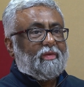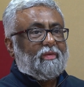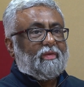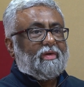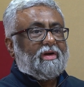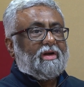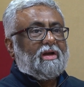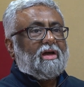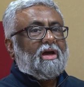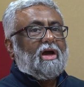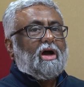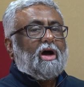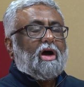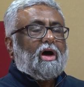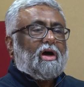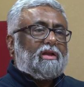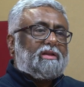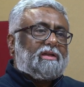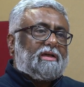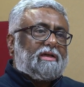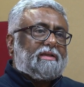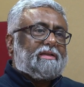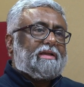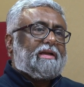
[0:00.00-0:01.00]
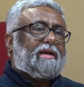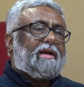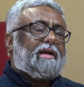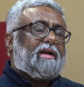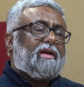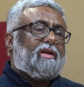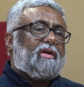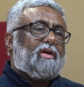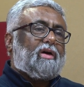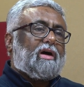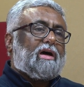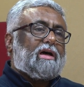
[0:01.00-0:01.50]
world. On the other
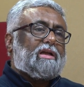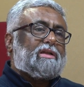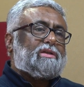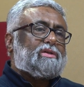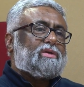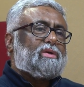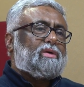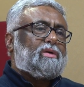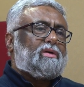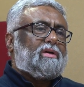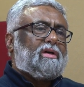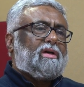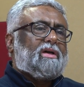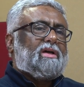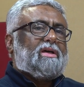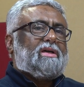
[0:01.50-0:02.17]
hand, you also,